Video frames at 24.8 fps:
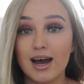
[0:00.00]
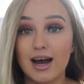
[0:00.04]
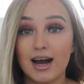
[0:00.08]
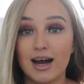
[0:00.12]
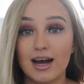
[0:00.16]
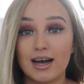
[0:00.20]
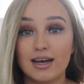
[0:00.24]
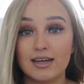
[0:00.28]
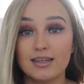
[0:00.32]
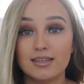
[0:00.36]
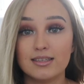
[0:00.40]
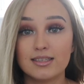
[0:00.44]

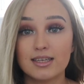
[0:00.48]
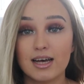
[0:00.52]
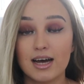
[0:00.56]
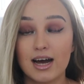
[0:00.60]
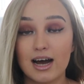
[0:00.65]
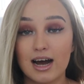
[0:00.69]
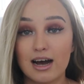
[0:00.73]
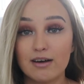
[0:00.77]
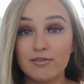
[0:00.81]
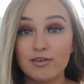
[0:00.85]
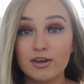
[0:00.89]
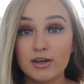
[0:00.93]
and
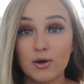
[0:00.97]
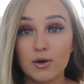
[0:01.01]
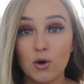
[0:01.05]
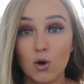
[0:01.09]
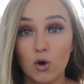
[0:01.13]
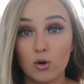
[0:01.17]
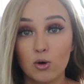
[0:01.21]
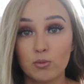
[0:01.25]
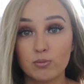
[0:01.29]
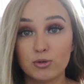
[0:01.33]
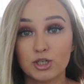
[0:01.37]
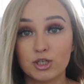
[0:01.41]
having
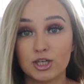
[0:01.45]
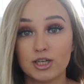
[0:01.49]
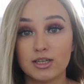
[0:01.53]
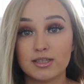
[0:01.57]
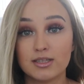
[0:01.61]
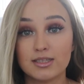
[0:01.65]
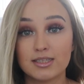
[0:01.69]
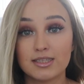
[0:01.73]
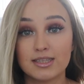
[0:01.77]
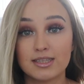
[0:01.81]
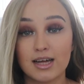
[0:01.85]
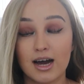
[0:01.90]

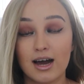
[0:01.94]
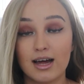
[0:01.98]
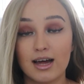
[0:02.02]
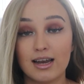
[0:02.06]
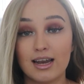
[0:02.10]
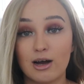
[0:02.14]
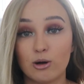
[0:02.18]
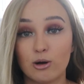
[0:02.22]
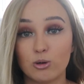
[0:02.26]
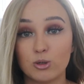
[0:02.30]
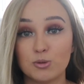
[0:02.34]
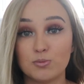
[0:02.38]
options that
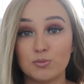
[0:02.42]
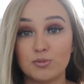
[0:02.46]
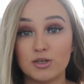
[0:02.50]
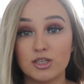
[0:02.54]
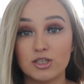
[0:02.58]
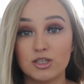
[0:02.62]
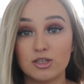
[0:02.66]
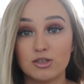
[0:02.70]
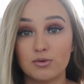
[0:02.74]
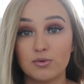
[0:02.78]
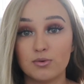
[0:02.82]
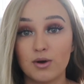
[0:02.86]
allowed
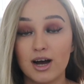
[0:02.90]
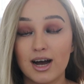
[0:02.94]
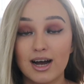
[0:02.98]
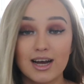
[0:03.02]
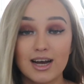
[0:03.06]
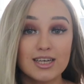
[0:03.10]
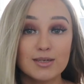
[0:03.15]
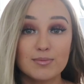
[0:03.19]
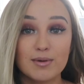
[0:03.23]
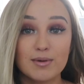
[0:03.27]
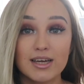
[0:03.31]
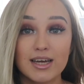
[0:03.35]
me to
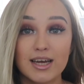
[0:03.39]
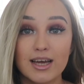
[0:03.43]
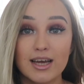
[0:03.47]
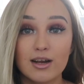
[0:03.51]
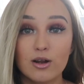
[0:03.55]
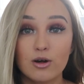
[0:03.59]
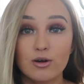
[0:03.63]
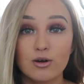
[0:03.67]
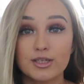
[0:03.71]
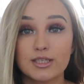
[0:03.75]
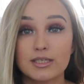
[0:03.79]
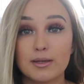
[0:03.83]
hide my
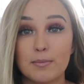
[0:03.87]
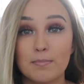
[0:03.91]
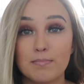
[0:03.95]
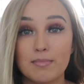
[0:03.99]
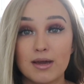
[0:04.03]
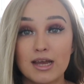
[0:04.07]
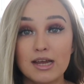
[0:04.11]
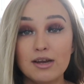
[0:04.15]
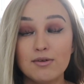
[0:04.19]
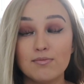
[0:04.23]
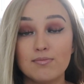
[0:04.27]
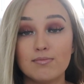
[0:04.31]
hair loss
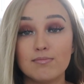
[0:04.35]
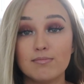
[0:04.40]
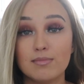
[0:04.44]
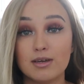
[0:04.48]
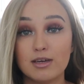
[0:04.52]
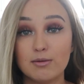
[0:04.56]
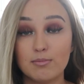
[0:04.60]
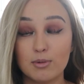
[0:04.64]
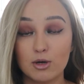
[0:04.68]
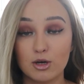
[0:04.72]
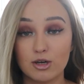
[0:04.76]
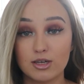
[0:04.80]
made
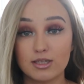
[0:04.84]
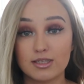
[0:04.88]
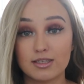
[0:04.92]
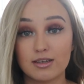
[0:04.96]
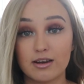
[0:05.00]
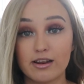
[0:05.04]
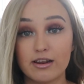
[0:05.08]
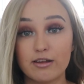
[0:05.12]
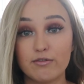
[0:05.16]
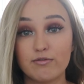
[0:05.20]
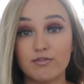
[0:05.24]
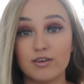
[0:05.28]
me
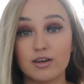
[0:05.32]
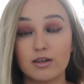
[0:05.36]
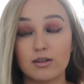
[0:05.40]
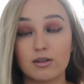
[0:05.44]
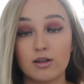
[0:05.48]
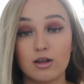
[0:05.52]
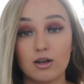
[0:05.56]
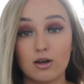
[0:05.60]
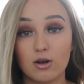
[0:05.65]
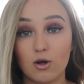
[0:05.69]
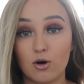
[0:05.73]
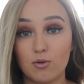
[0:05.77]
personally
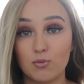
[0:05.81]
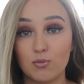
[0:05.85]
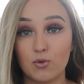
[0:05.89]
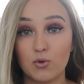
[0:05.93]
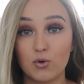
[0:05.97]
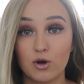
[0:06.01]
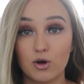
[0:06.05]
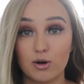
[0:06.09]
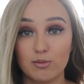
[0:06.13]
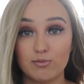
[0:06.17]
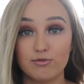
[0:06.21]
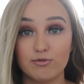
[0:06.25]
feel a lot
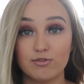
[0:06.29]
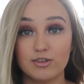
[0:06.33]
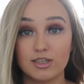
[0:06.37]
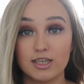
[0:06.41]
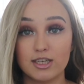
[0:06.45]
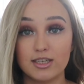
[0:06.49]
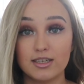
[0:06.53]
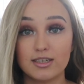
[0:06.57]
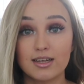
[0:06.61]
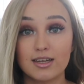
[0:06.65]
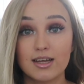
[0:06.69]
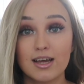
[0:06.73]
more
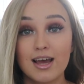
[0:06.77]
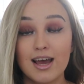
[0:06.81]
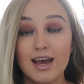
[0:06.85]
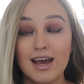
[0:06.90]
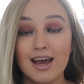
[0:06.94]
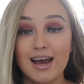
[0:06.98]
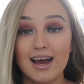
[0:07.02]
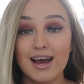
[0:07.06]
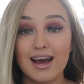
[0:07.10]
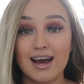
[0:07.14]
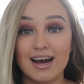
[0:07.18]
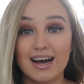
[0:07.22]
confident.
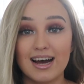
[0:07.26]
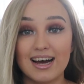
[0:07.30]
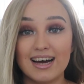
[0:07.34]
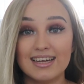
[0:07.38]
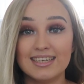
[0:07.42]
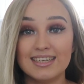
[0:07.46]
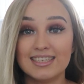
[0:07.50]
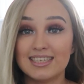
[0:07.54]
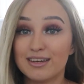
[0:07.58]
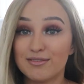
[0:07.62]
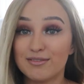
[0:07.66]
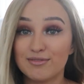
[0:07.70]

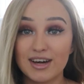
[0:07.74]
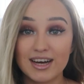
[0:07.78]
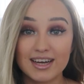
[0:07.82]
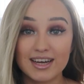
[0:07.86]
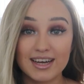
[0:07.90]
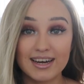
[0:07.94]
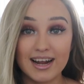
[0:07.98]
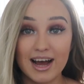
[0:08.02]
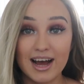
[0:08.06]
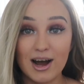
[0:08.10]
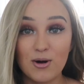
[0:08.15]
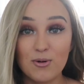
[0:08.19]
And if
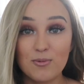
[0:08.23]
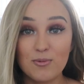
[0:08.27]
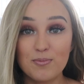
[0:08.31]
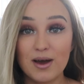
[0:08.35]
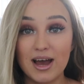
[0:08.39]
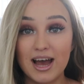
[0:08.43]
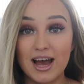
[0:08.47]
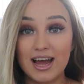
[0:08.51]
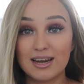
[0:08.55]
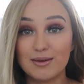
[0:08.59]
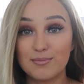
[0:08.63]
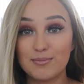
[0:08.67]
that can
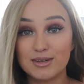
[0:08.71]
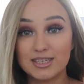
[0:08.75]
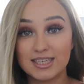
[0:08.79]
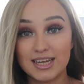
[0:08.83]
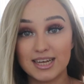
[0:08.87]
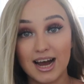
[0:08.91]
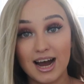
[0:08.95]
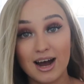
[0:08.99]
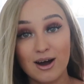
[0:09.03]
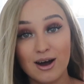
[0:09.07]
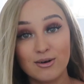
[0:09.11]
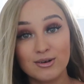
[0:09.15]
help
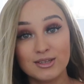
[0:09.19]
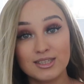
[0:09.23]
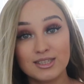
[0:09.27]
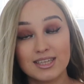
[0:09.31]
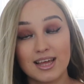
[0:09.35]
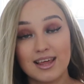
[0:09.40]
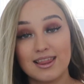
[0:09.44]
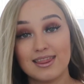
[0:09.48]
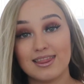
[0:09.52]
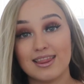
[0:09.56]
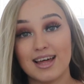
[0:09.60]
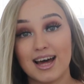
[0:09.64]
anybody
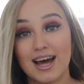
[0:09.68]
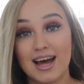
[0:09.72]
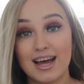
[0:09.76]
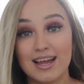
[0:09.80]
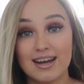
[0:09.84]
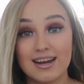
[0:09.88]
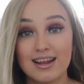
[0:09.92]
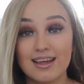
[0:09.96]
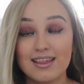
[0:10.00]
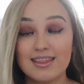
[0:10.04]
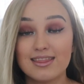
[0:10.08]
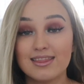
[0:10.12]
else,
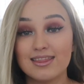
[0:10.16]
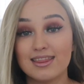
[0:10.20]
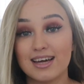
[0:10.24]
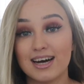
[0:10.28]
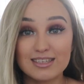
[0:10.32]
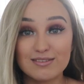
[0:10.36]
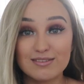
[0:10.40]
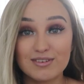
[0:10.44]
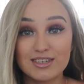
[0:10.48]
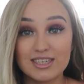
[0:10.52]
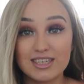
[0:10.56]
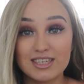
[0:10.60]
then
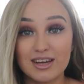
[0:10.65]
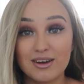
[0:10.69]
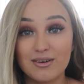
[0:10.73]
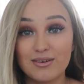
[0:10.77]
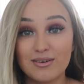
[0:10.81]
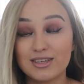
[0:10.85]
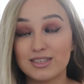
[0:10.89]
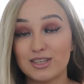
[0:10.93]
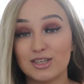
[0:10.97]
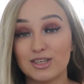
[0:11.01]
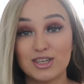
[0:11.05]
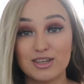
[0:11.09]
this
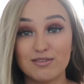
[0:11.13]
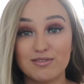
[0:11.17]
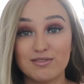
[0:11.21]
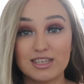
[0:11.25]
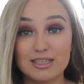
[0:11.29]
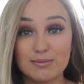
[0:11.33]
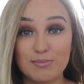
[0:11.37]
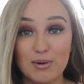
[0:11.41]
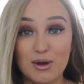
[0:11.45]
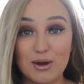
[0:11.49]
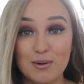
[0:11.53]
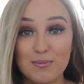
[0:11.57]
video has achieved
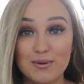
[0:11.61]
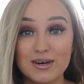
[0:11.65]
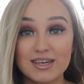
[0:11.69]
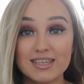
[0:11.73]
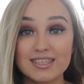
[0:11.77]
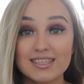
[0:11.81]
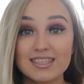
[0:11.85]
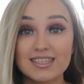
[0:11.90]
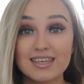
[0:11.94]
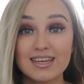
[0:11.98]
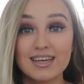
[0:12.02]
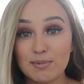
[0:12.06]
its
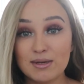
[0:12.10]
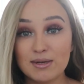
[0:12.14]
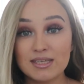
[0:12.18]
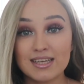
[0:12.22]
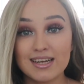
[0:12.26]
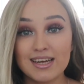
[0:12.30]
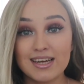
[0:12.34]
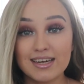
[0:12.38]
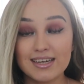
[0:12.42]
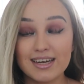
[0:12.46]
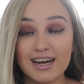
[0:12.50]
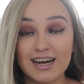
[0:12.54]
purpose. It's
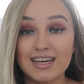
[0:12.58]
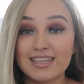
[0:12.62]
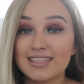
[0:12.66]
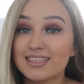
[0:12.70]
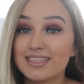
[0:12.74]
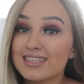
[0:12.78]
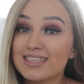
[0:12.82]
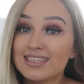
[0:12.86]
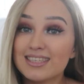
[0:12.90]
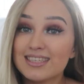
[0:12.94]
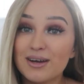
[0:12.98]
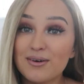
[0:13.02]
basically it, guys.
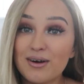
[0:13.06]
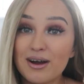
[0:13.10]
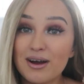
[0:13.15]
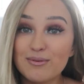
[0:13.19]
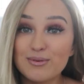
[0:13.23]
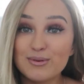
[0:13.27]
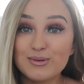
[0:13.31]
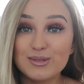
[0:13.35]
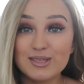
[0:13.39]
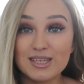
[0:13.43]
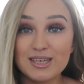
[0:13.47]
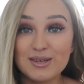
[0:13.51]
So I
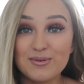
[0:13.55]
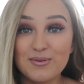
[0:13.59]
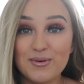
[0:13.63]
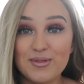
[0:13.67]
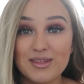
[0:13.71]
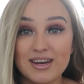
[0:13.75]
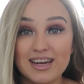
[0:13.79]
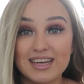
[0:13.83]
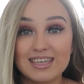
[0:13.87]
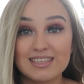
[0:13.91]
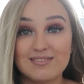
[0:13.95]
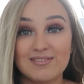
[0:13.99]
will see you
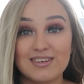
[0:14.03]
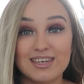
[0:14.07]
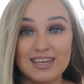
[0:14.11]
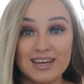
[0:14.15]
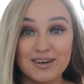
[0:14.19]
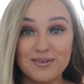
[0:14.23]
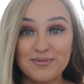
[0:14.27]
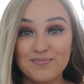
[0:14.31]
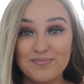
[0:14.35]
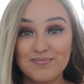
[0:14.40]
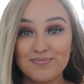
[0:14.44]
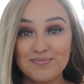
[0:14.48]
on the next
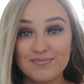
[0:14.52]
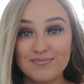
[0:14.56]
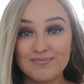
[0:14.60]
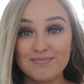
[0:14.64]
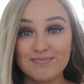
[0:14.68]
video.